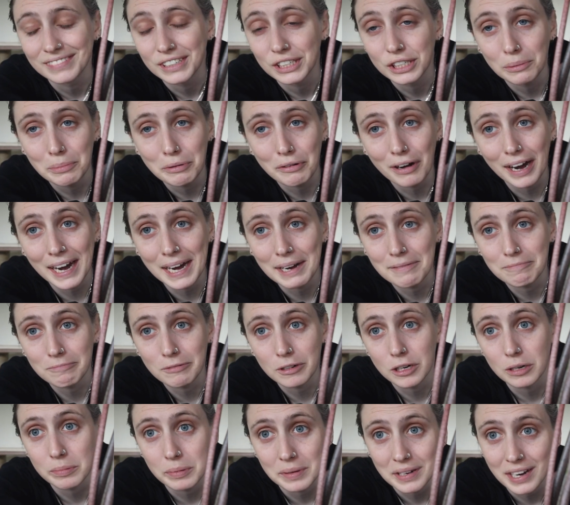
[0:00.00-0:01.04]
Could be great,
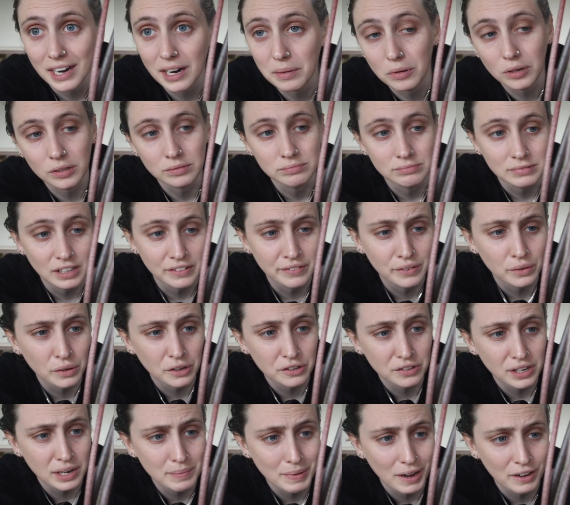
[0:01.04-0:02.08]
could be terrible. If you wanna
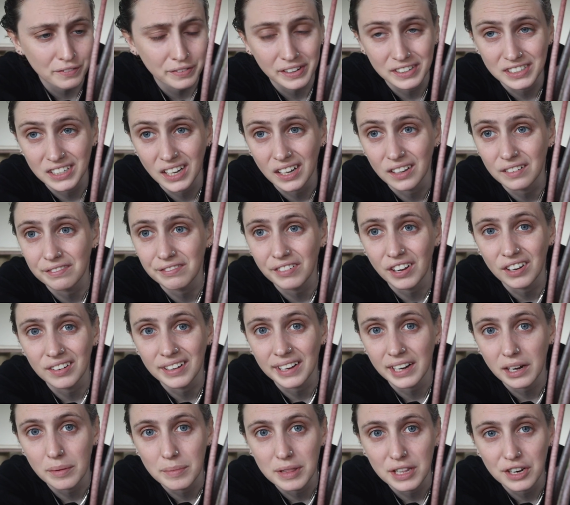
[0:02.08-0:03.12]
try them out for yourself, I'll
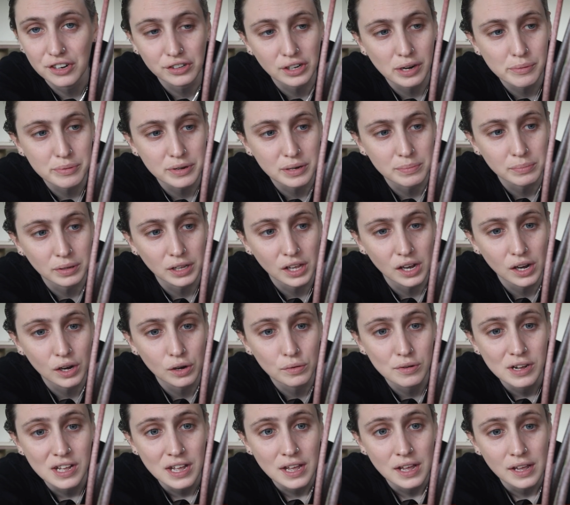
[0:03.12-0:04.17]
link them in the description
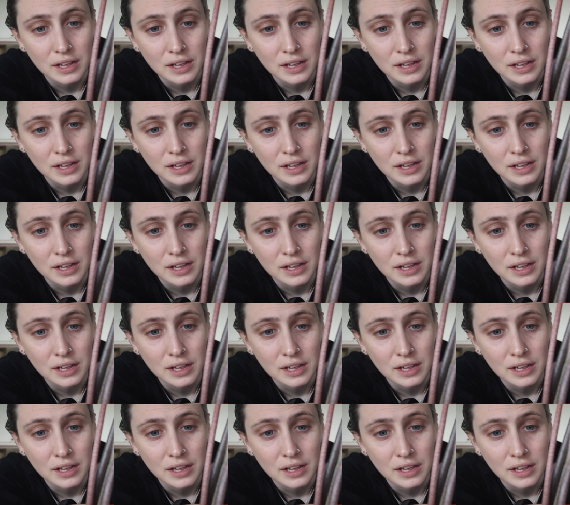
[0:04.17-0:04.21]
below.